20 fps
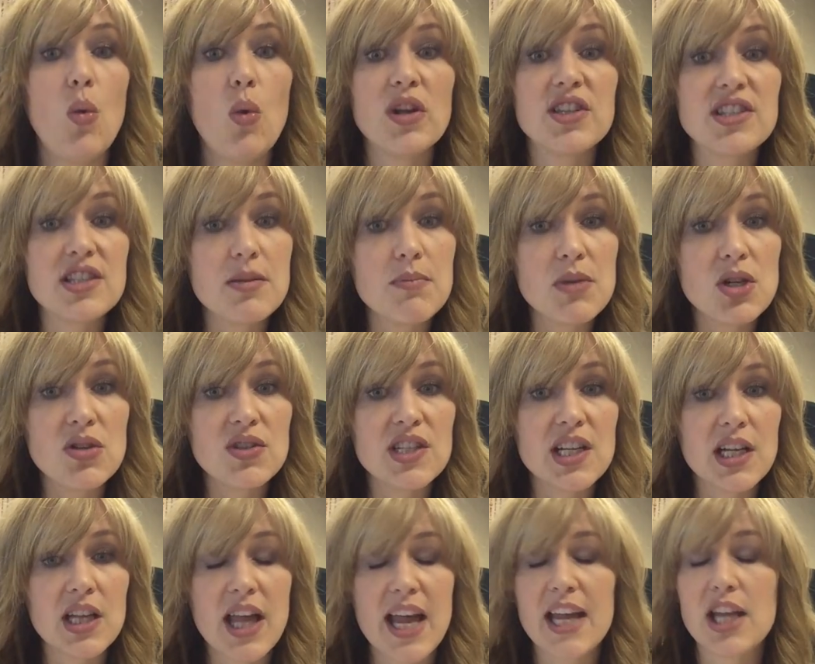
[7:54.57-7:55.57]
What's the
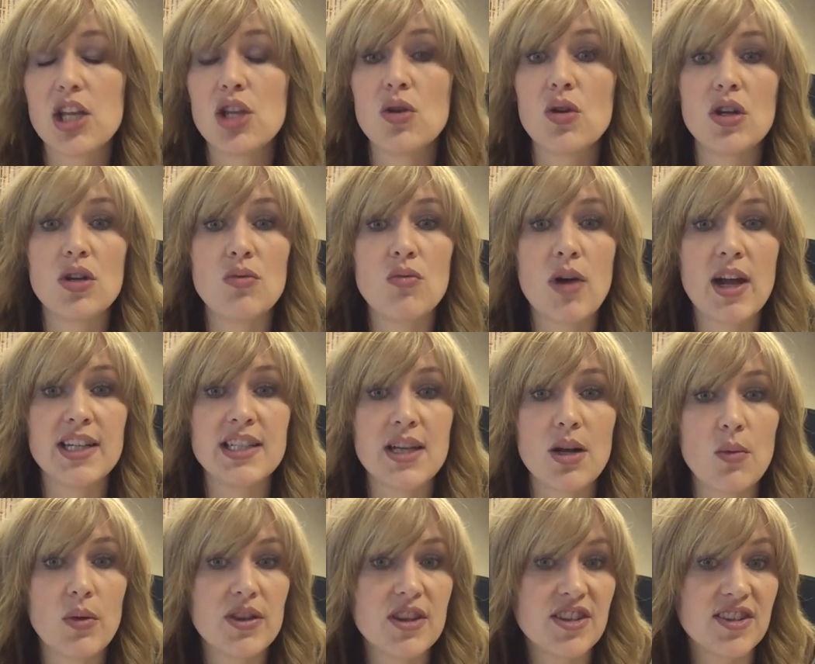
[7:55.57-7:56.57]
music like? You could write
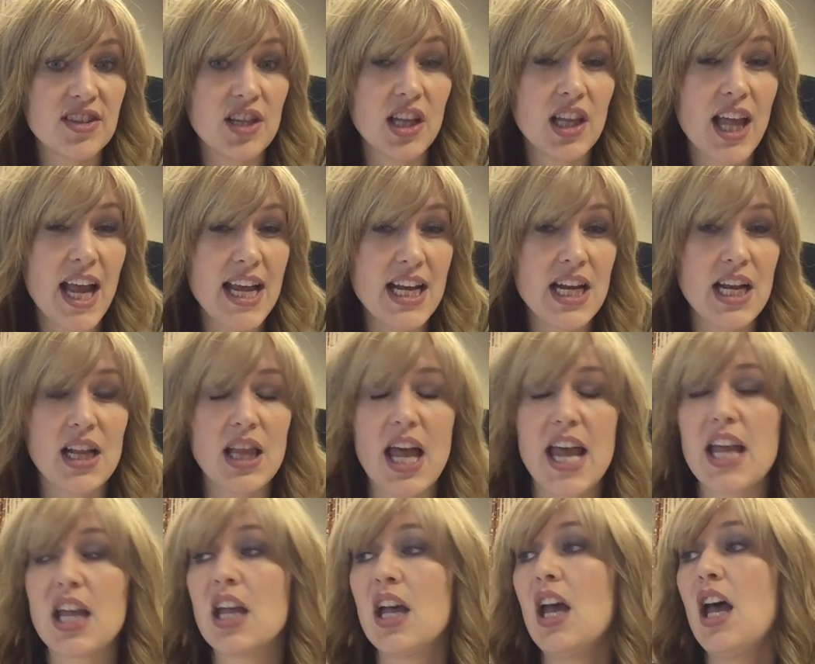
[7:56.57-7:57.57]
down what's the lighting
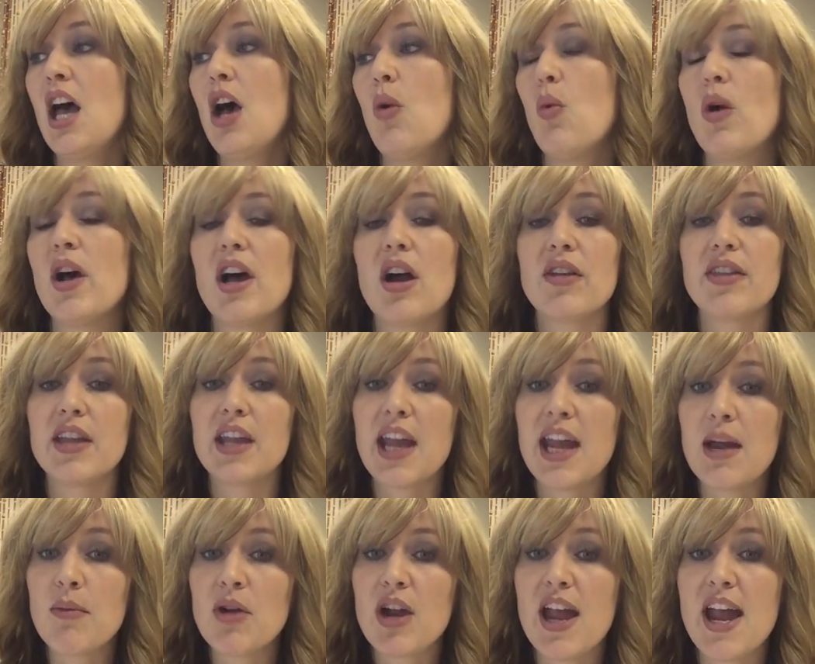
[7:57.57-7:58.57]
like. What are the
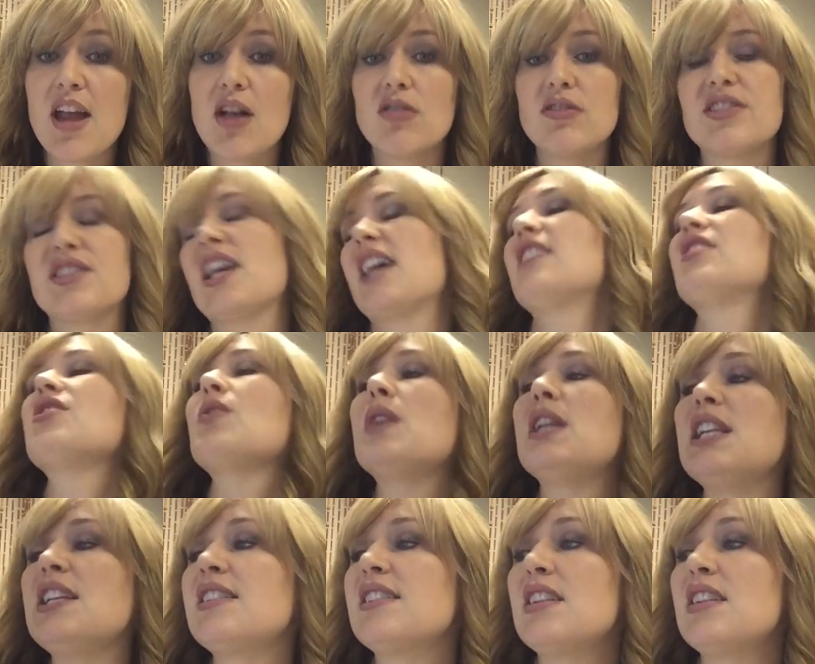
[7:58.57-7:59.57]
camera angles like? So any